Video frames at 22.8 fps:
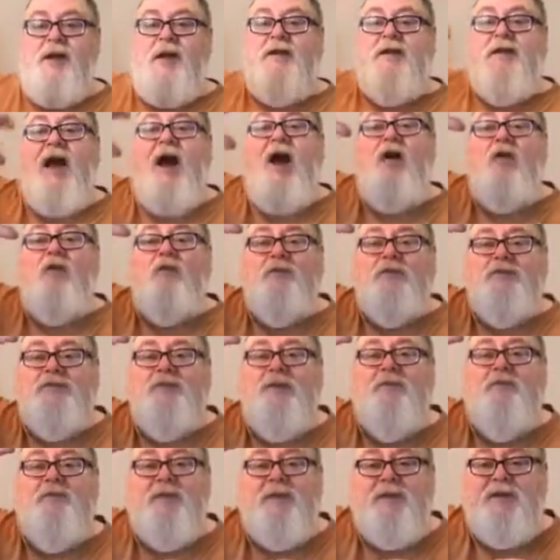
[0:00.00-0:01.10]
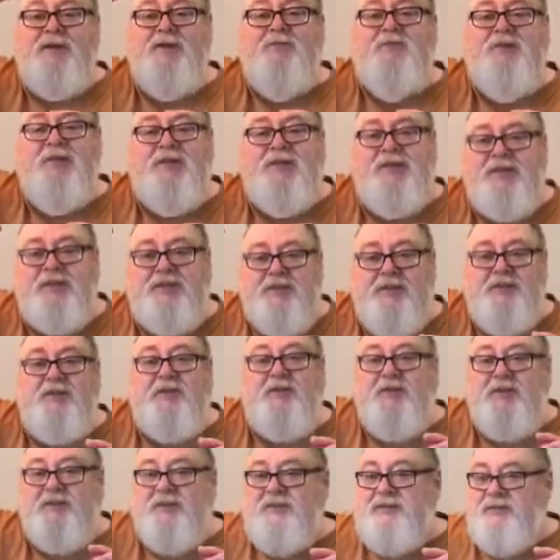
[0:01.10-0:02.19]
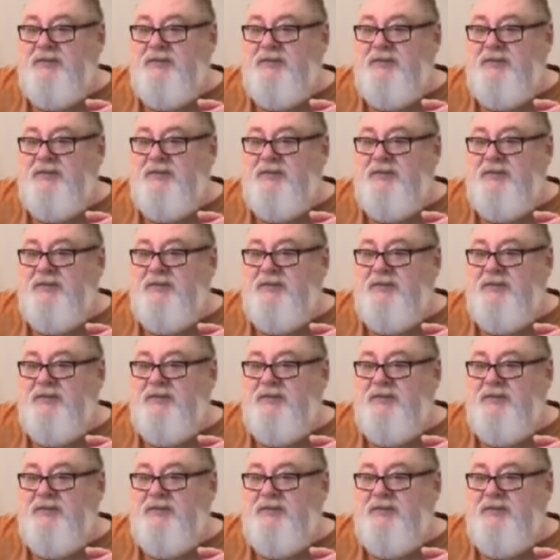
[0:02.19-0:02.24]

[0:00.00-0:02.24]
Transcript: And now for something completely different.